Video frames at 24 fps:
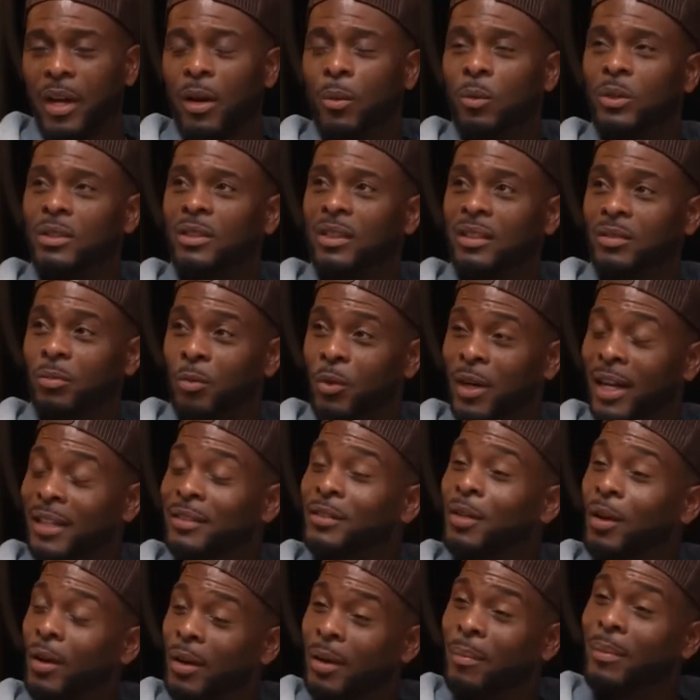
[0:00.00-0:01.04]
was this, when I
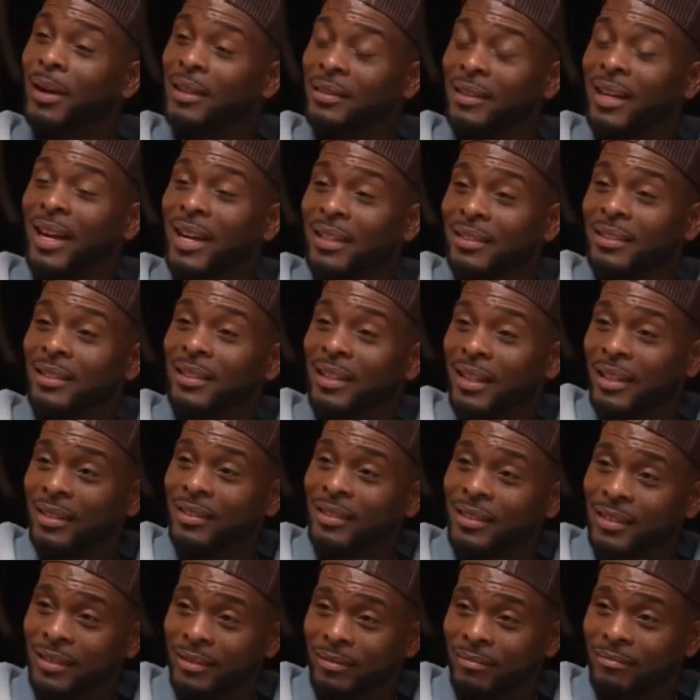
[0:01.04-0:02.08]
talk about the
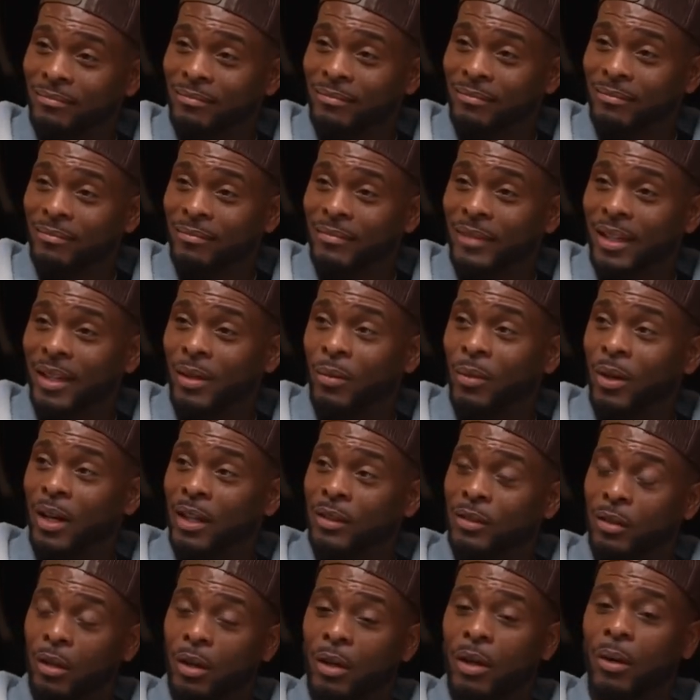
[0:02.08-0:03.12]
isolation and when
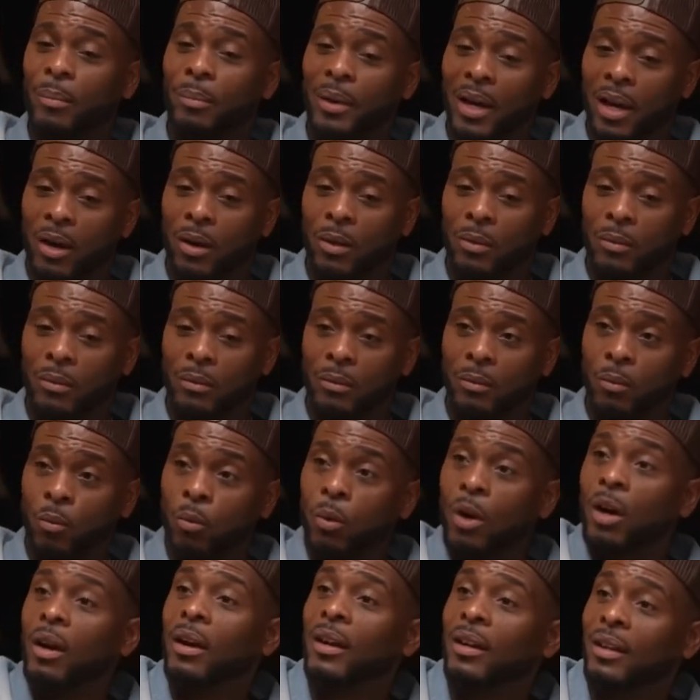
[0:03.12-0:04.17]
I talk about
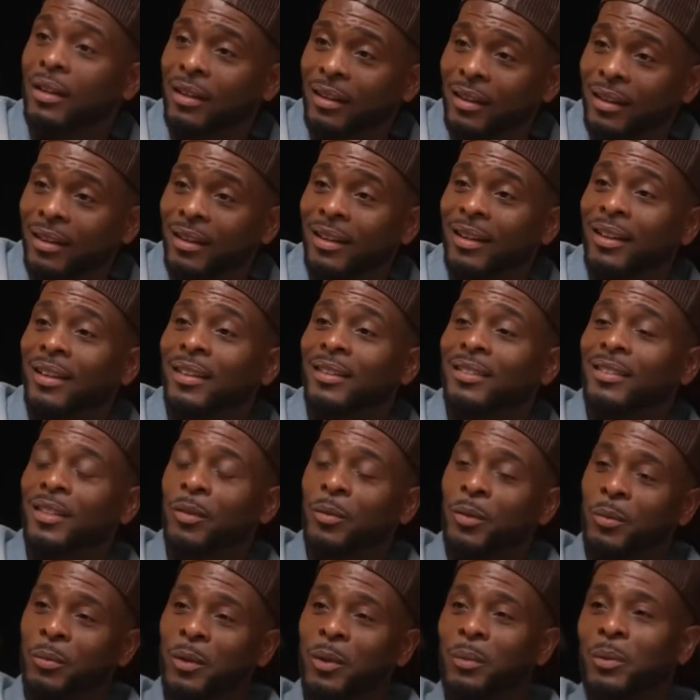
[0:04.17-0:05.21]
work, see,
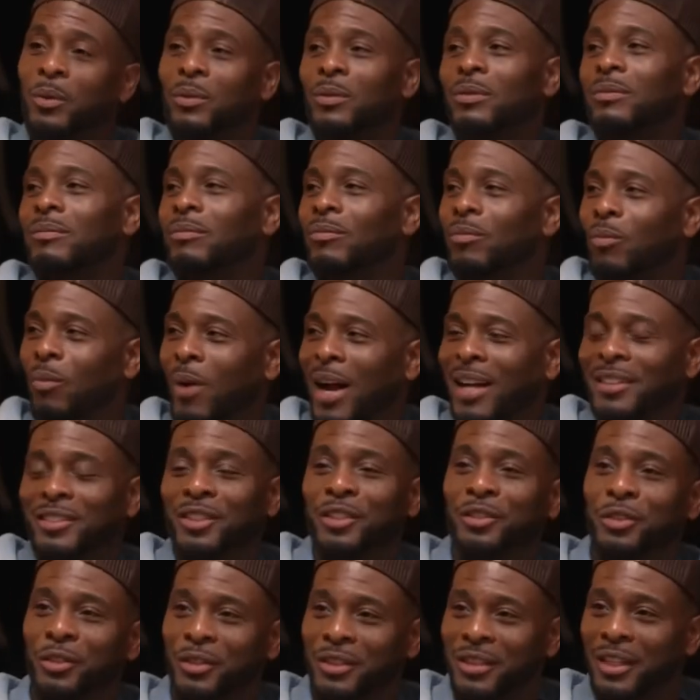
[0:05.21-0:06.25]
when people watch
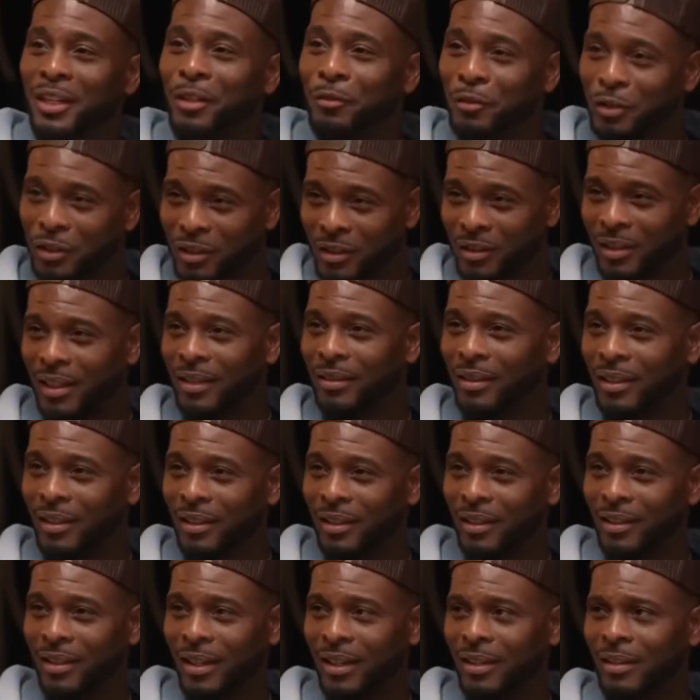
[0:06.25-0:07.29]
us on television, they're
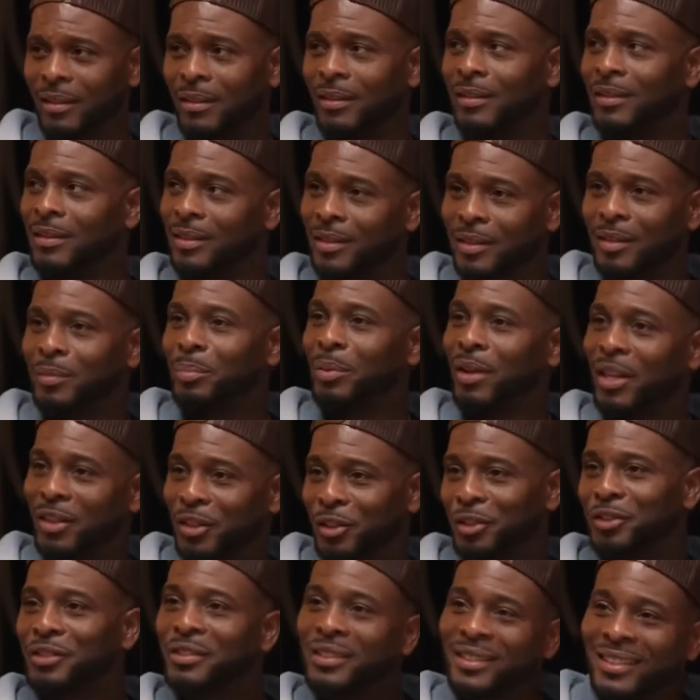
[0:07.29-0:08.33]
thinking like, oh, this is
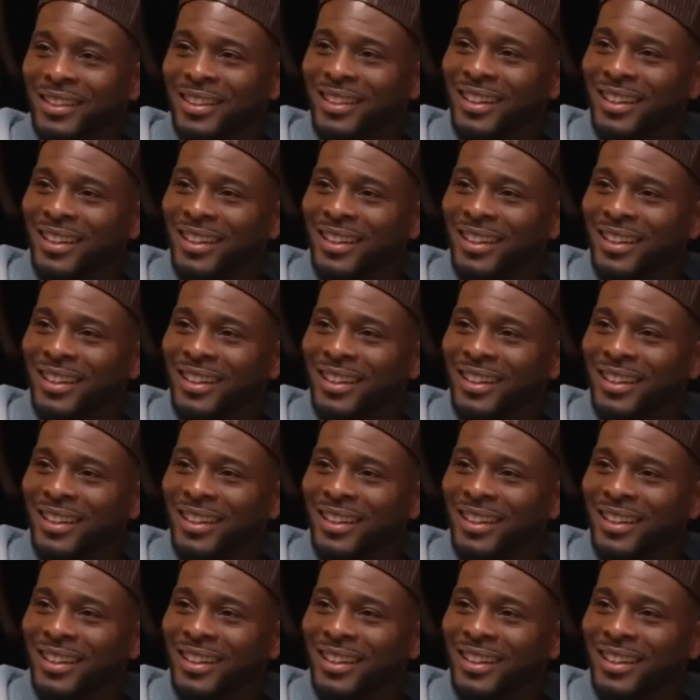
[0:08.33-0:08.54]
brothers.